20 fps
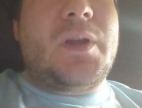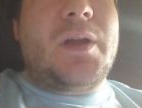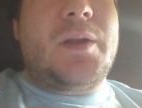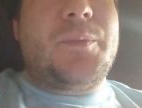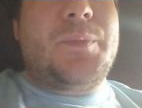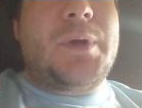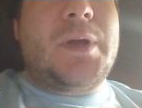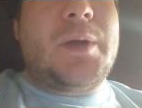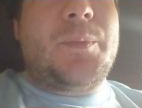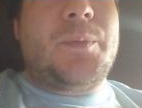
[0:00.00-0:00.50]

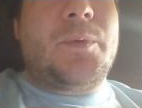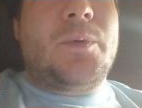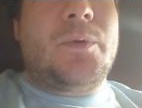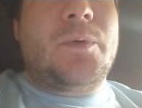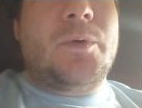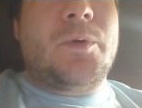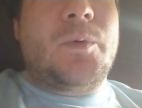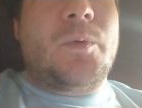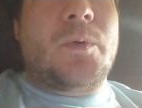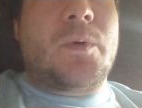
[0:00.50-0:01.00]
and
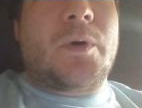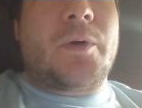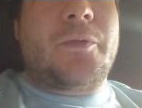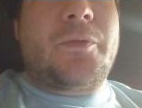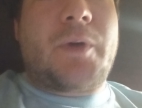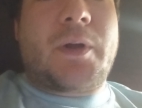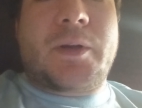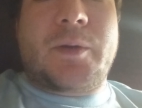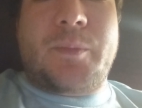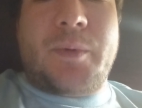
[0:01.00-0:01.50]
people who were
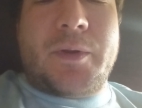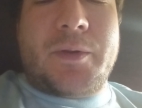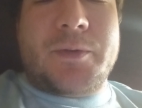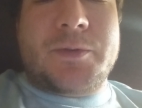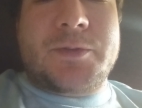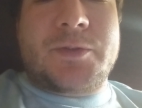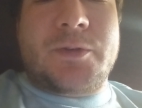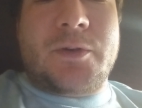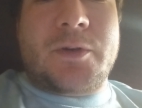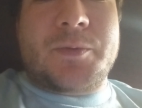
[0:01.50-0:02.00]
affected by
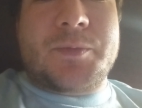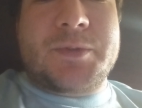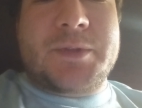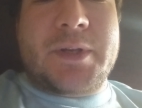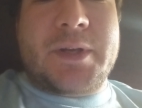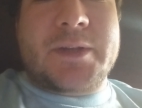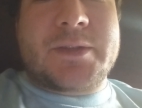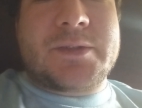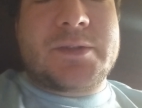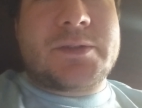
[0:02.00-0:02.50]
those
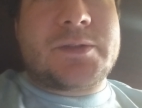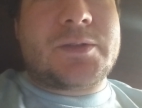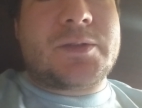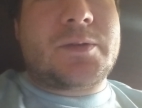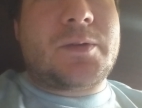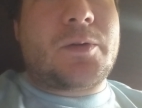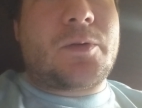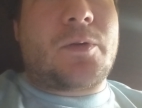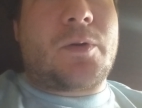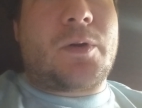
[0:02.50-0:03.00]
circumstances
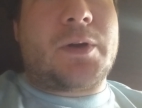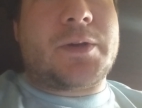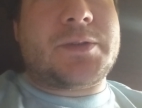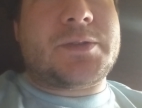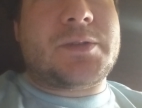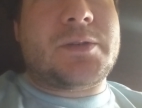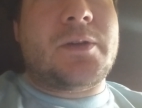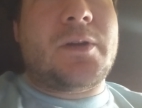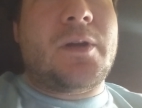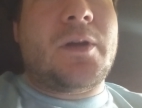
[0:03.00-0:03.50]

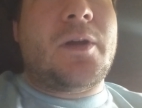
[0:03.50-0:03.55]
across